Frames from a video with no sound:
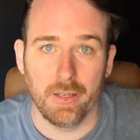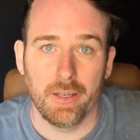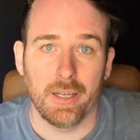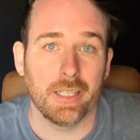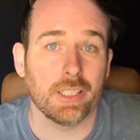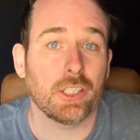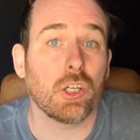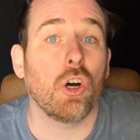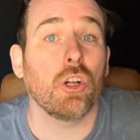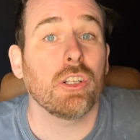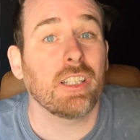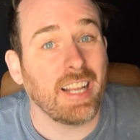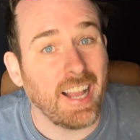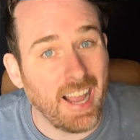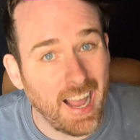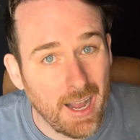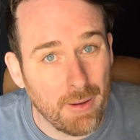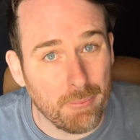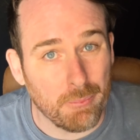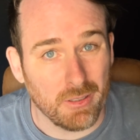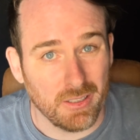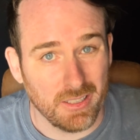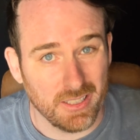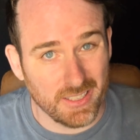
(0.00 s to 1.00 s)
It's called
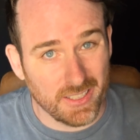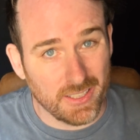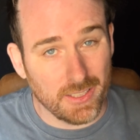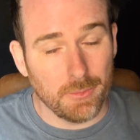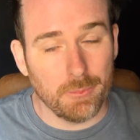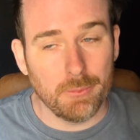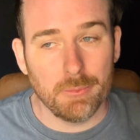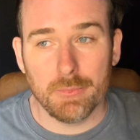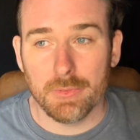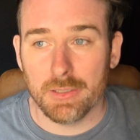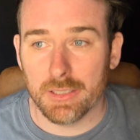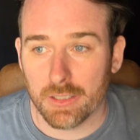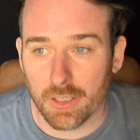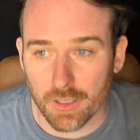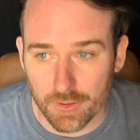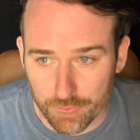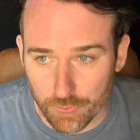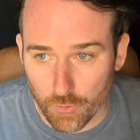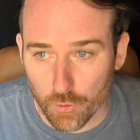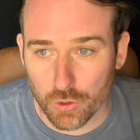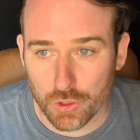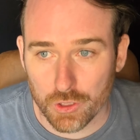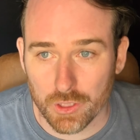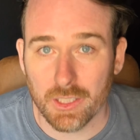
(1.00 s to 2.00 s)
capitalism, and
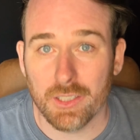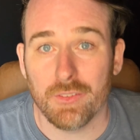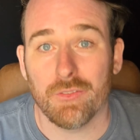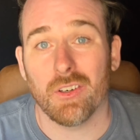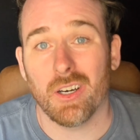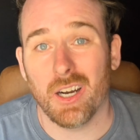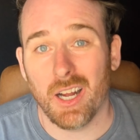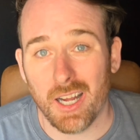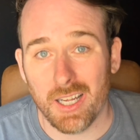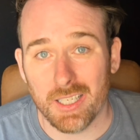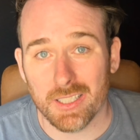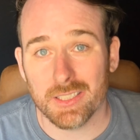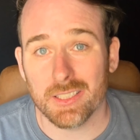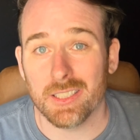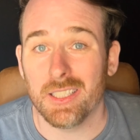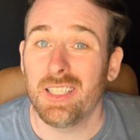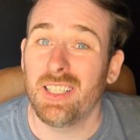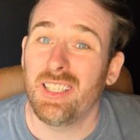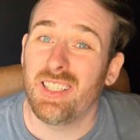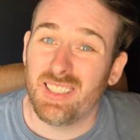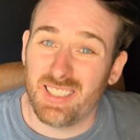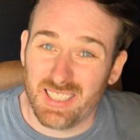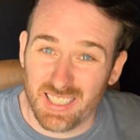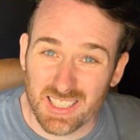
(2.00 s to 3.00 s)
unfortunately for us,
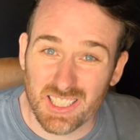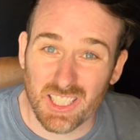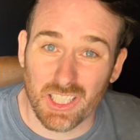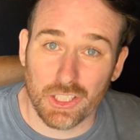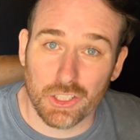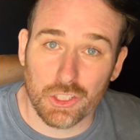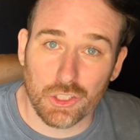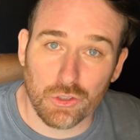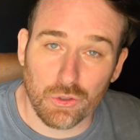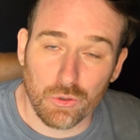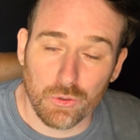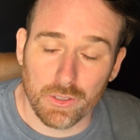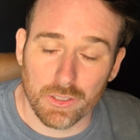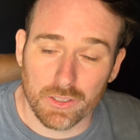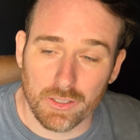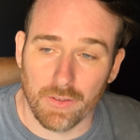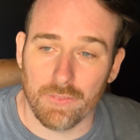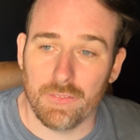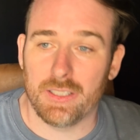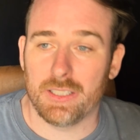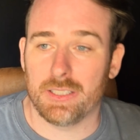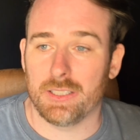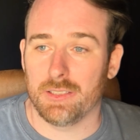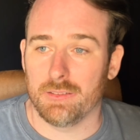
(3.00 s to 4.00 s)
it's going to screw us
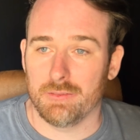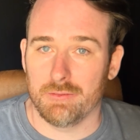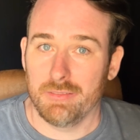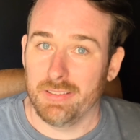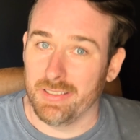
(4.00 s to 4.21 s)
on this.